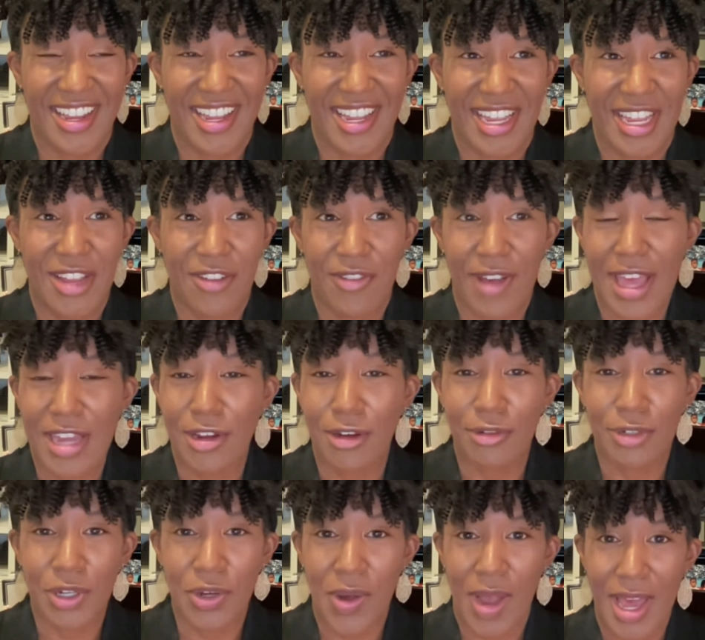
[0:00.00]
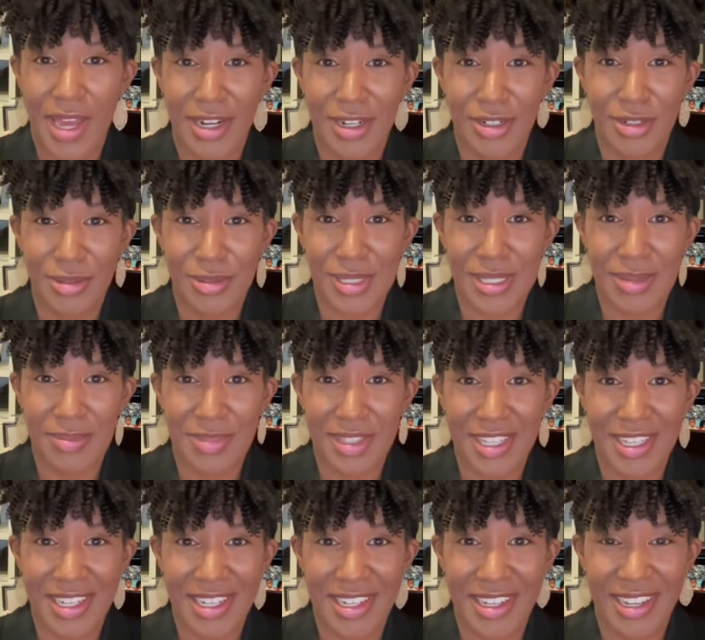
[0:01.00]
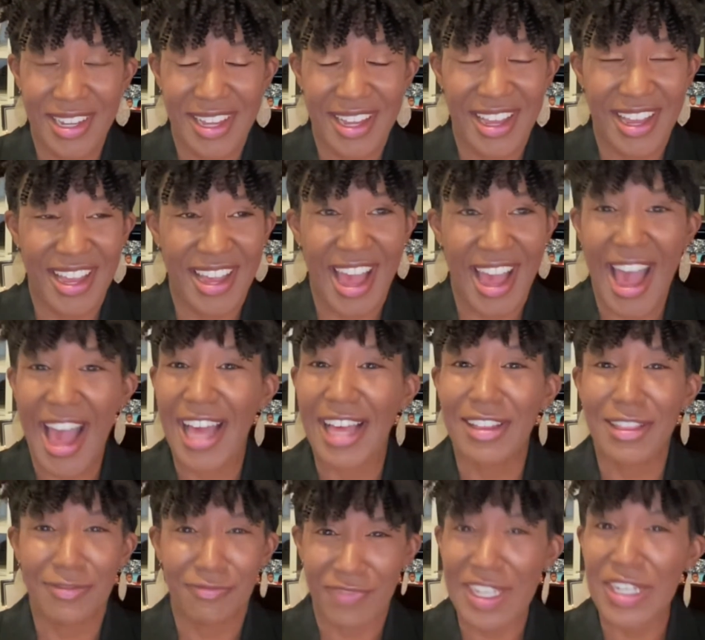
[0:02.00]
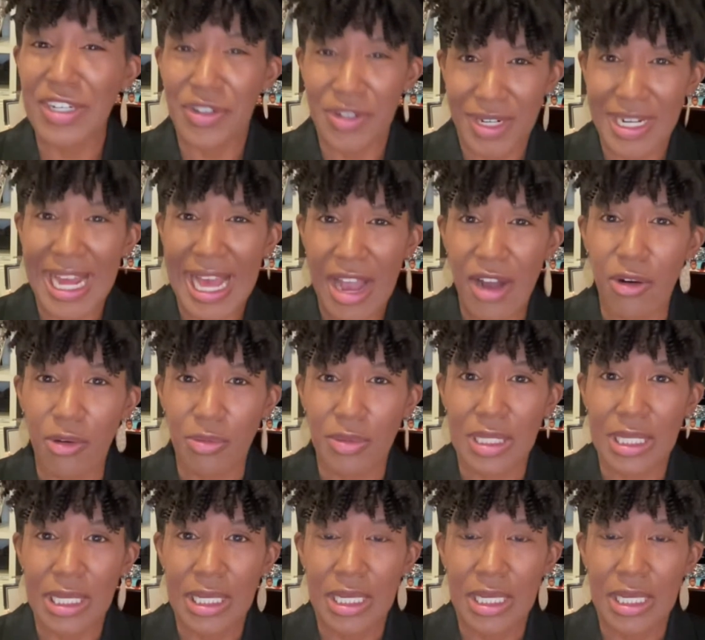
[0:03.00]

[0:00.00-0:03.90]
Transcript: if I don't know how to do something, I figure it out.